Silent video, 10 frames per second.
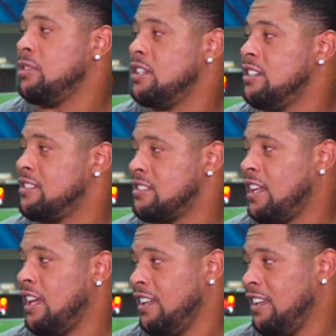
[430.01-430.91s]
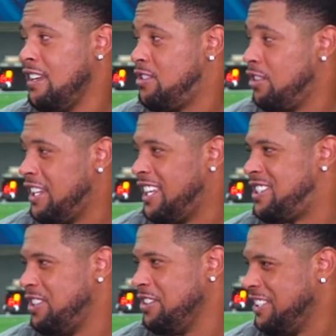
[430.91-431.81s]
because it's like easier to get
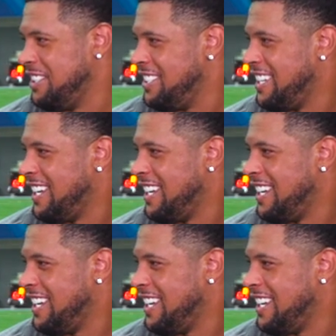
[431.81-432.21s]
to.